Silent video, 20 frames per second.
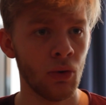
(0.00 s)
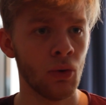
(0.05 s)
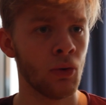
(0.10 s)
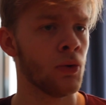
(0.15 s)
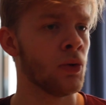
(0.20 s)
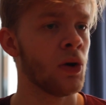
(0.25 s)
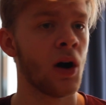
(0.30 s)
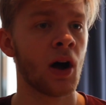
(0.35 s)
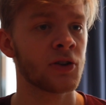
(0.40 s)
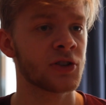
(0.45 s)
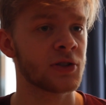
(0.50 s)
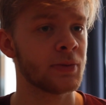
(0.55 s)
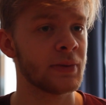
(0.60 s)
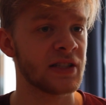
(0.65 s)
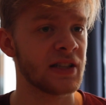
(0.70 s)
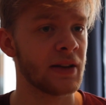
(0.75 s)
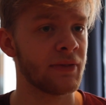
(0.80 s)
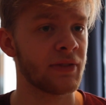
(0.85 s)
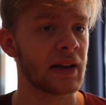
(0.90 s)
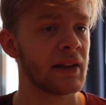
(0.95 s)
or are
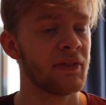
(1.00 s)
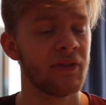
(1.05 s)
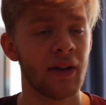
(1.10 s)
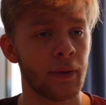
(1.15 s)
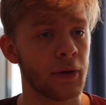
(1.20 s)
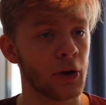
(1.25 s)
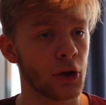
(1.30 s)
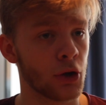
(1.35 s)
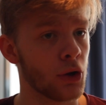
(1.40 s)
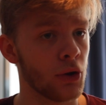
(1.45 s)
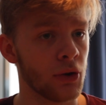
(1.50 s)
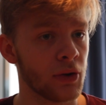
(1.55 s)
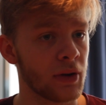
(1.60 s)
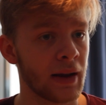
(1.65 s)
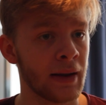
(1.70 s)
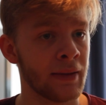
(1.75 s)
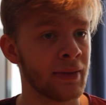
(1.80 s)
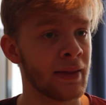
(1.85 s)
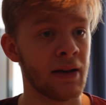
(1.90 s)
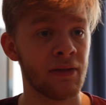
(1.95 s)
specifically very good
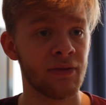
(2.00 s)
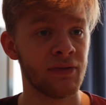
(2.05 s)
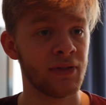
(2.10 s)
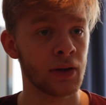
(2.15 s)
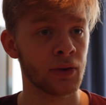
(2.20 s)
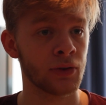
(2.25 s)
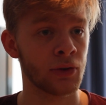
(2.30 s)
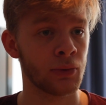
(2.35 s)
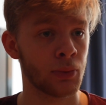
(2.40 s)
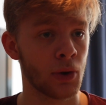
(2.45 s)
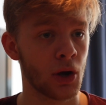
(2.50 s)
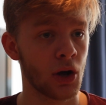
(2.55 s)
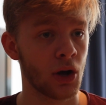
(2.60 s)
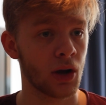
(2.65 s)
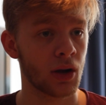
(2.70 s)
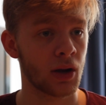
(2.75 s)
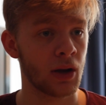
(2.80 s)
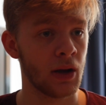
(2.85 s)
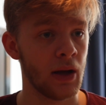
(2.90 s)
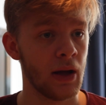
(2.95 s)
in their field of
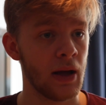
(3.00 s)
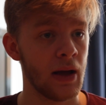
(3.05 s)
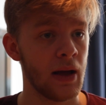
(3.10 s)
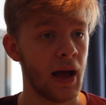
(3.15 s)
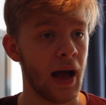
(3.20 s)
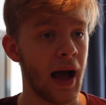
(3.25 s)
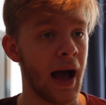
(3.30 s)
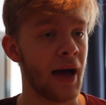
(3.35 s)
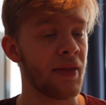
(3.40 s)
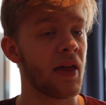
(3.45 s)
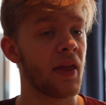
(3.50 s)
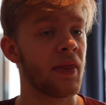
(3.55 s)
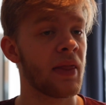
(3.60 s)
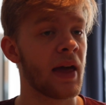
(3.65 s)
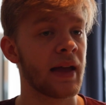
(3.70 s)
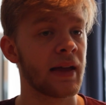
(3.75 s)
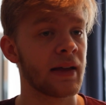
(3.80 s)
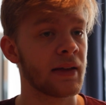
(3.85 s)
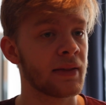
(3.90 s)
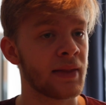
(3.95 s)
work, and that
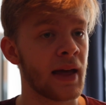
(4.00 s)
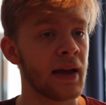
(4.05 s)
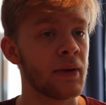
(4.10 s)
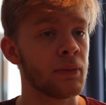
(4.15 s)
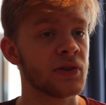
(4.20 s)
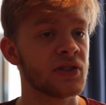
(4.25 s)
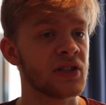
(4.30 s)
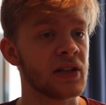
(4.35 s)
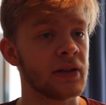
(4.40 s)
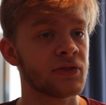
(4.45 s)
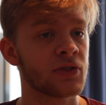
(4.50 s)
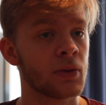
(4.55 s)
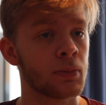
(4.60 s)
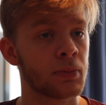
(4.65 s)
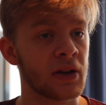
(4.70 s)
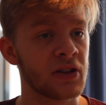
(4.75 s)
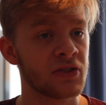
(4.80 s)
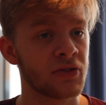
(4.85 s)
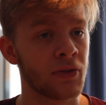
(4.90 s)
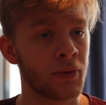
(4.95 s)
they receive some
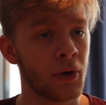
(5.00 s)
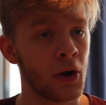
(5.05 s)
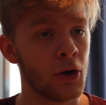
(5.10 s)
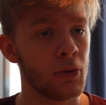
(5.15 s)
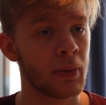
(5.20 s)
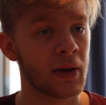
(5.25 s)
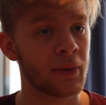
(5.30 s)
praise of their own.